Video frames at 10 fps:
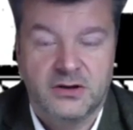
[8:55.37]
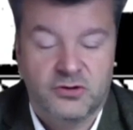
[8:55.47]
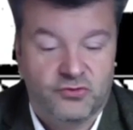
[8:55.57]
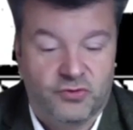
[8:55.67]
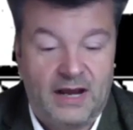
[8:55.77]

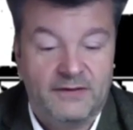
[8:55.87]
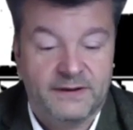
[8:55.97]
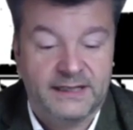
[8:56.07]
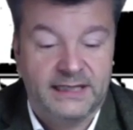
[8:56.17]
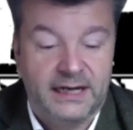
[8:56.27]

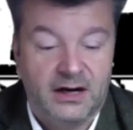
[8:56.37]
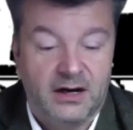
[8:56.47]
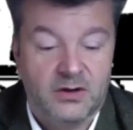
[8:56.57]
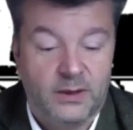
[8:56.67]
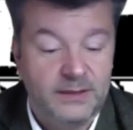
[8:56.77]
graphically
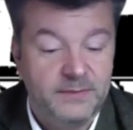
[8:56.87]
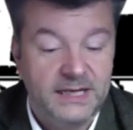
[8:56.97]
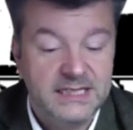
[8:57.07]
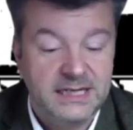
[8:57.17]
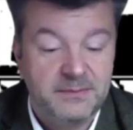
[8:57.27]
are quite
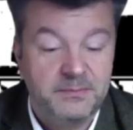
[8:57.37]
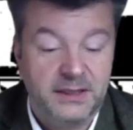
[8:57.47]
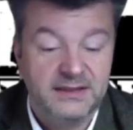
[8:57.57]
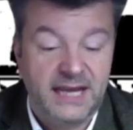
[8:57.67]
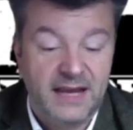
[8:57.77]
basic,
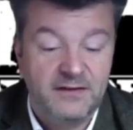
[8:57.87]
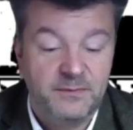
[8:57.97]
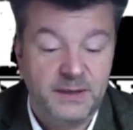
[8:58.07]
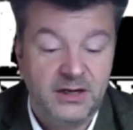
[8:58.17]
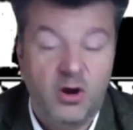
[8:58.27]
but they have
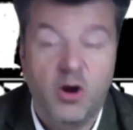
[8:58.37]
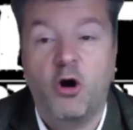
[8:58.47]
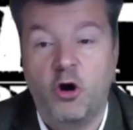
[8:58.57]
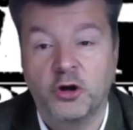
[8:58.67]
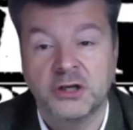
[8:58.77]
been
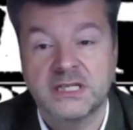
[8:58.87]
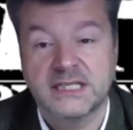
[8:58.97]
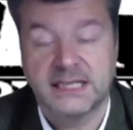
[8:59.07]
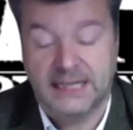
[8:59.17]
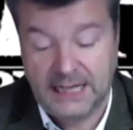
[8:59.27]

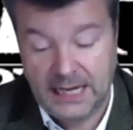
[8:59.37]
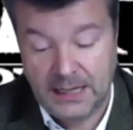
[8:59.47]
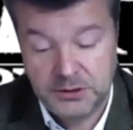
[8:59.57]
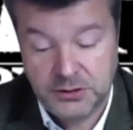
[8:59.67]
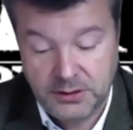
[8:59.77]
honestly
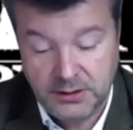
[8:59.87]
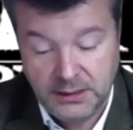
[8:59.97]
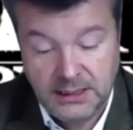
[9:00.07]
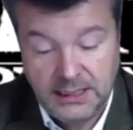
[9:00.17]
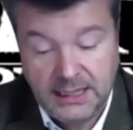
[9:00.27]
captured.
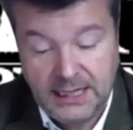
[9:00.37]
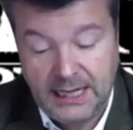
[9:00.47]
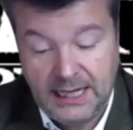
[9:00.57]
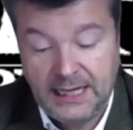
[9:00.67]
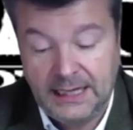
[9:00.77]

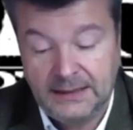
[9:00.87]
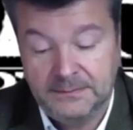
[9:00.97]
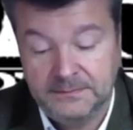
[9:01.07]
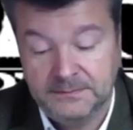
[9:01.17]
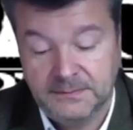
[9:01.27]

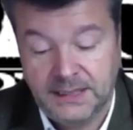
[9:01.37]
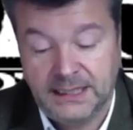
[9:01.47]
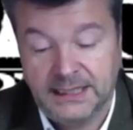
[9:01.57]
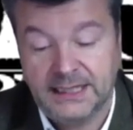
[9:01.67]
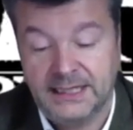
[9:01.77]
And
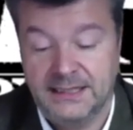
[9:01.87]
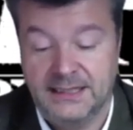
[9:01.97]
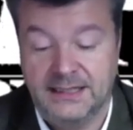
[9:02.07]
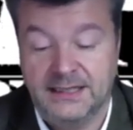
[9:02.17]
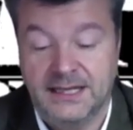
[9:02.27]
like
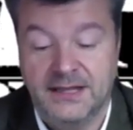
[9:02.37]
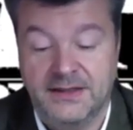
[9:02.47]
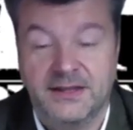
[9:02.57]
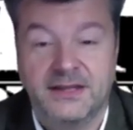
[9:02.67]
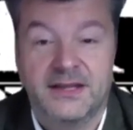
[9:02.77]

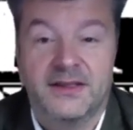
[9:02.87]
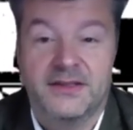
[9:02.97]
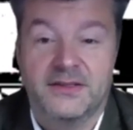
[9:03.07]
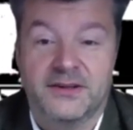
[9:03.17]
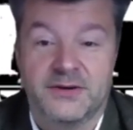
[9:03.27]

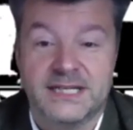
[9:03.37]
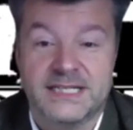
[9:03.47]
the crazy